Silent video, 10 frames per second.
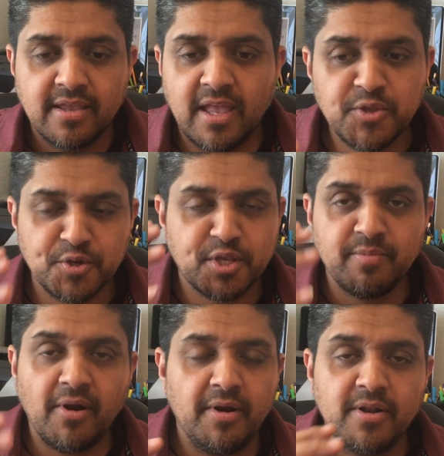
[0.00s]
Kids are
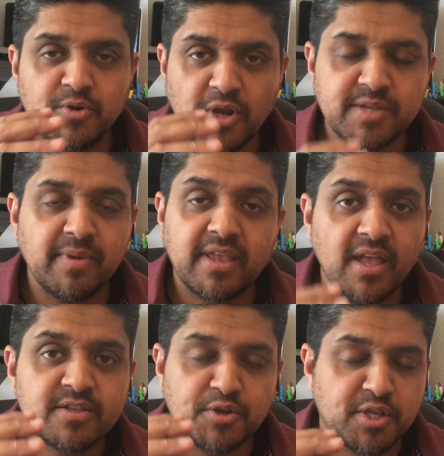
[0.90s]
smart. Trust me,
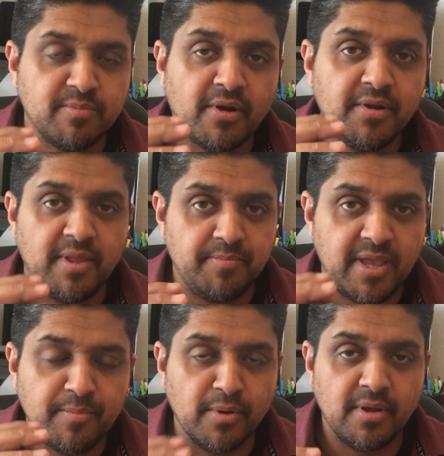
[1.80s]
kids are smarter than
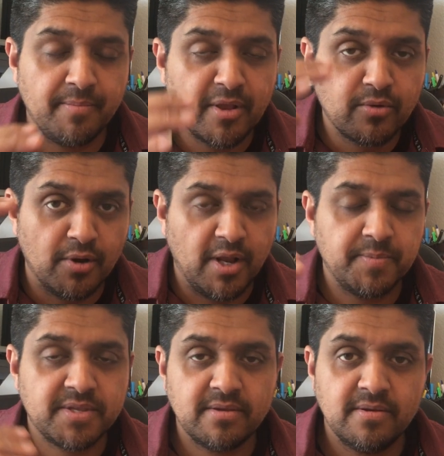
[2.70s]

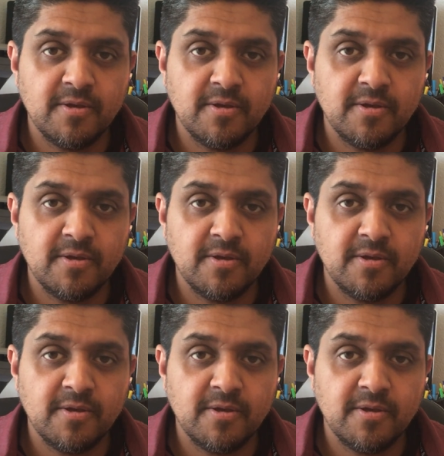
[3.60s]
grown-ups.